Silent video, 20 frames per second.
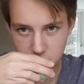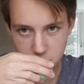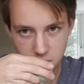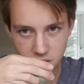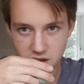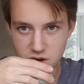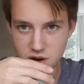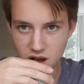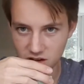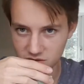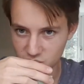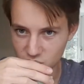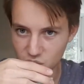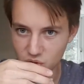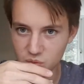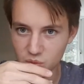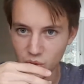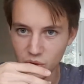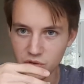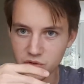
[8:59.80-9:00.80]
and then you have more
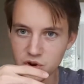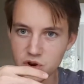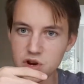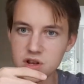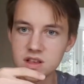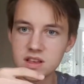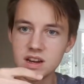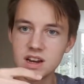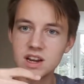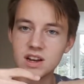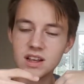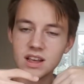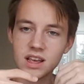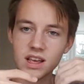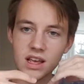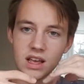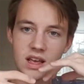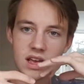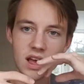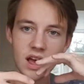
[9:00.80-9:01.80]
and more infusions, and
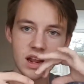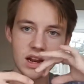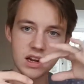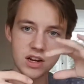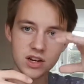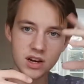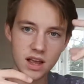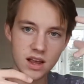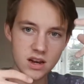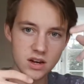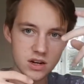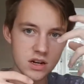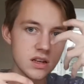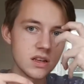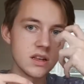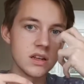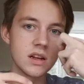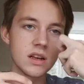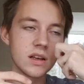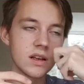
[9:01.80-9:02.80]
it
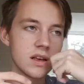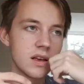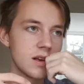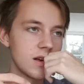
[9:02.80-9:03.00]
changes, and